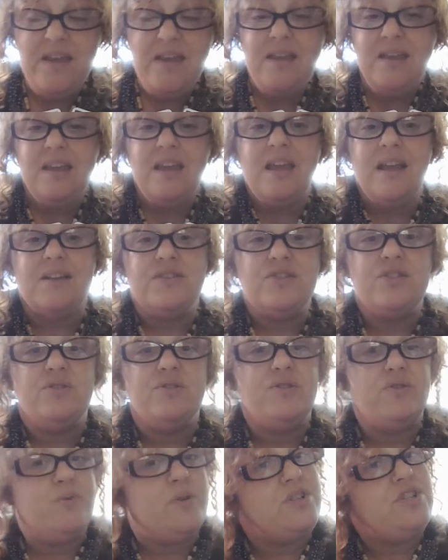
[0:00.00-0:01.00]
Cancer
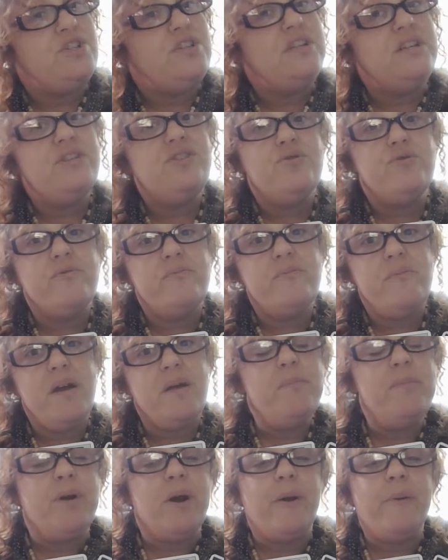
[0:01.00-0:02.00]
is what you need to
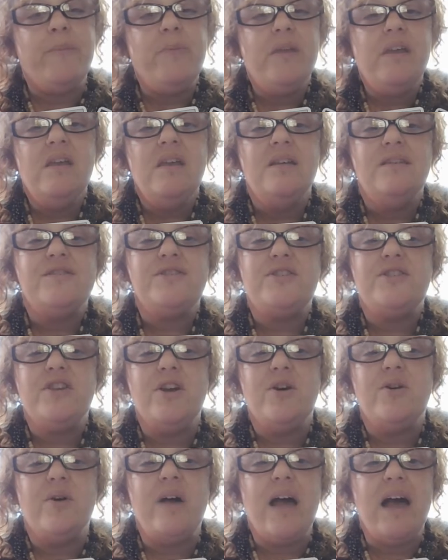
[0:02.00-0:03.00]
remember.
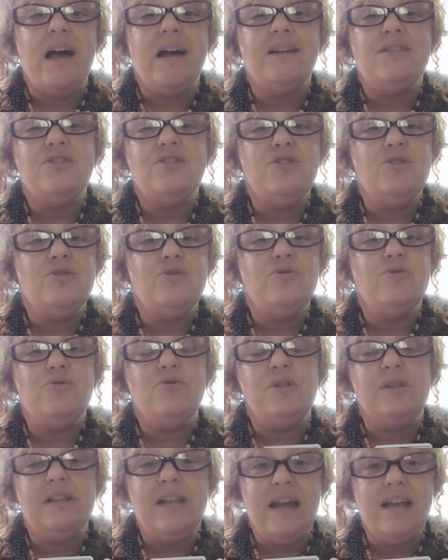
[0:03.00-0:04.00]
So as
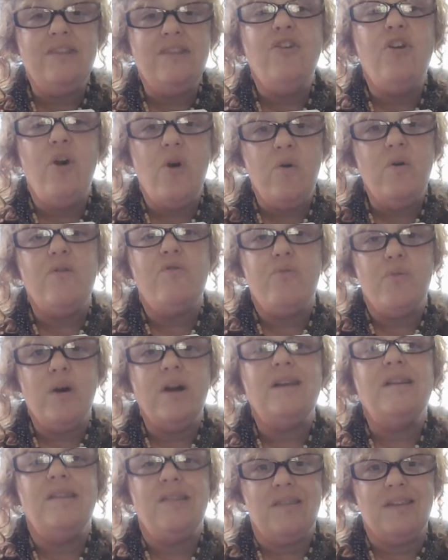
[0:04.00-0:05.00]
you let go of
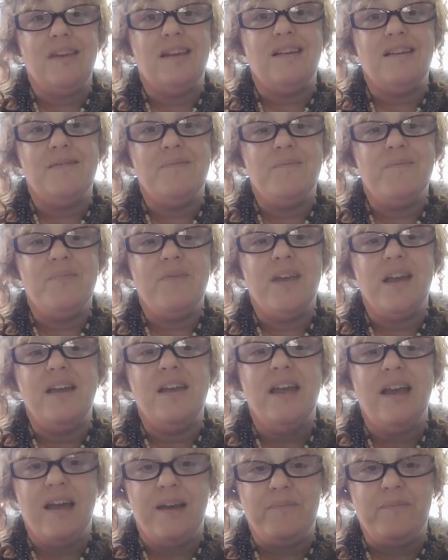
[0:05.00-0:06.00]
one thing,
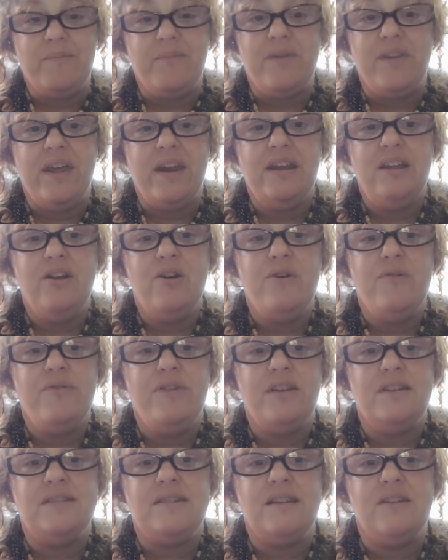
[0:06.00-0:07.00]
again, letting go of
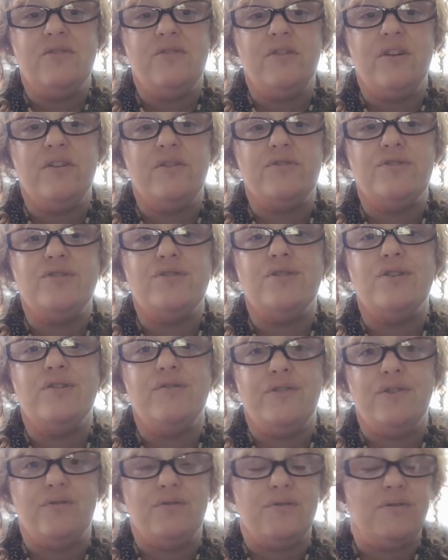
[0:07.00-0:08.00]
things that no longer
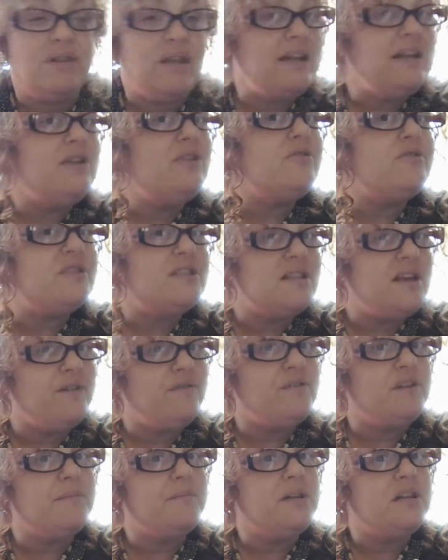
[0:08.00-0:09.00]
serve you, letting go of
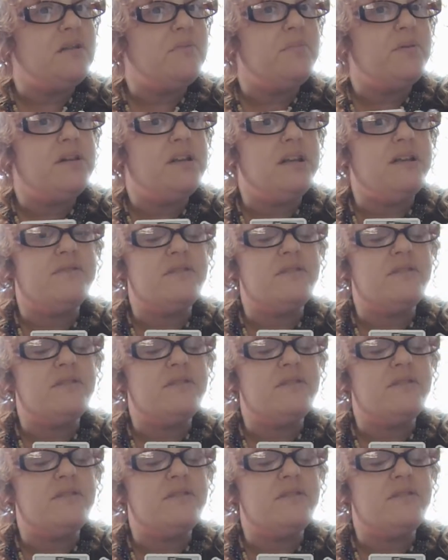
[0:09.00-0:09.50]
self-limiting beliefs,